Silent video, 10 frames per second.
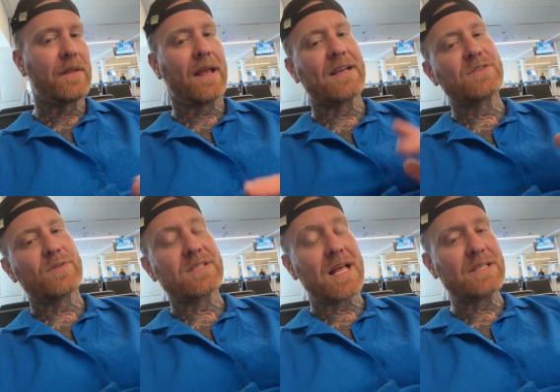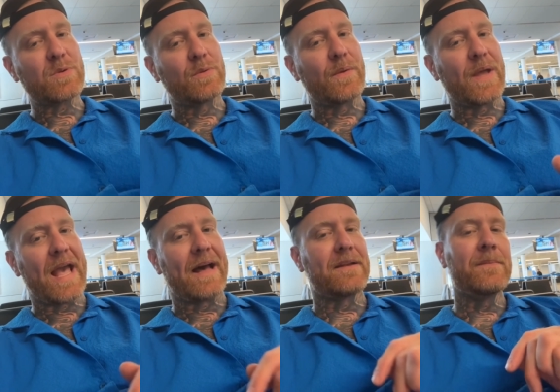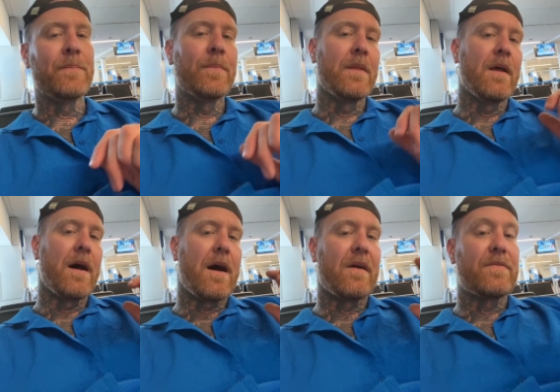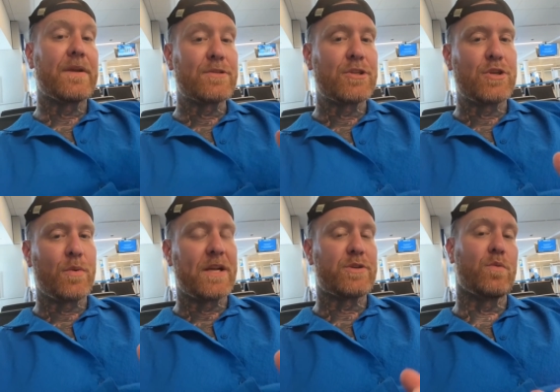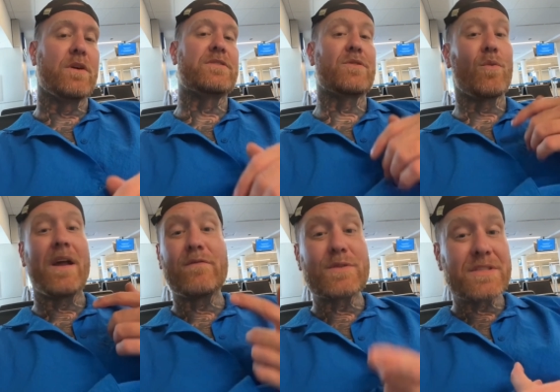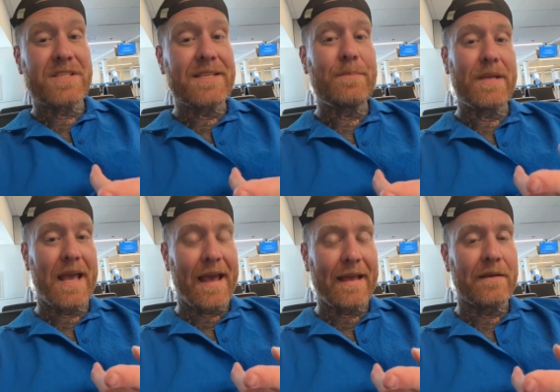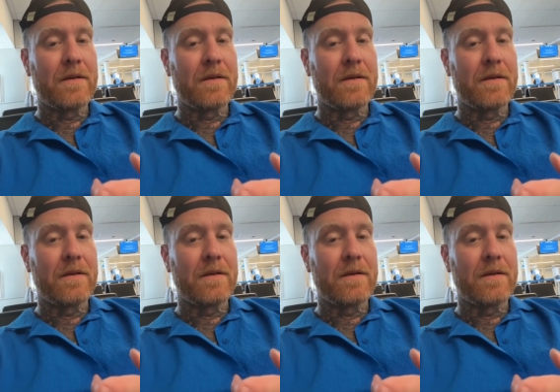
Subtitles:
Okay, so this last one that we had, their situation was the wife was a CPA.